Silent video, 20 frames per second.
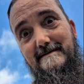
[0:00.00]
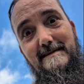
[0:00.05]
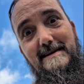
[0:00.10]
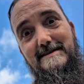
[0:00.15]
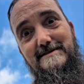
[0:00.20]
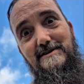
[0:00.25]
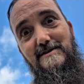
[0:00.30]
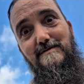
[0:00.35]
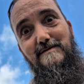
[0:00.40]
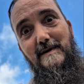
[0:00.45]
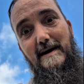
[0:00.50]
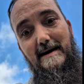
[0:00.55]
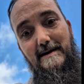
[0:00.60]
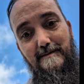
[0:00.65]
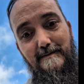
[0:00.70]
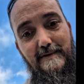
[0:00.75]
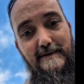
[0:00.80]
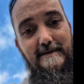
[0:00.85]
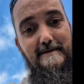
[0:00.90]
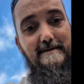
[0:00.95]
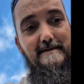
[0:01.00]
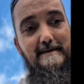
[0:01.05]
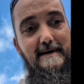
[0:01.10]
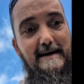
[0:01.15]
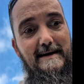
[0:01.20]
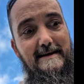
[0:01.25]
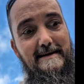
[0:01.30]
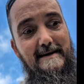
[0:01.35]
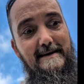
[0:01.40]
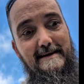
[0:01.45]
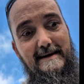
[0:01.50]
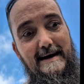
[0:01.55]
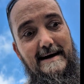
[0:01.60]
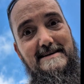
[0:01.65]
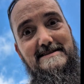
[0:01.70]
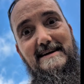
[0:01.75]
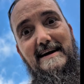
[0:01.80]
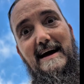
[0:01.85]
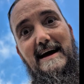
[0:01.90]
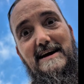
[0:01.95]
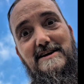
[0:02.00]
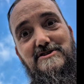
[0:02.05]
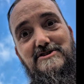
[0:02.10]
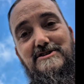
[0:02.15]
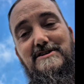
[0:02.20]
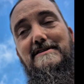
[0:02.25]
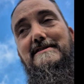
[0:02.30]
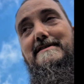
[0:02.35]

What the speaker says: that's a ramp, anything that has an edge.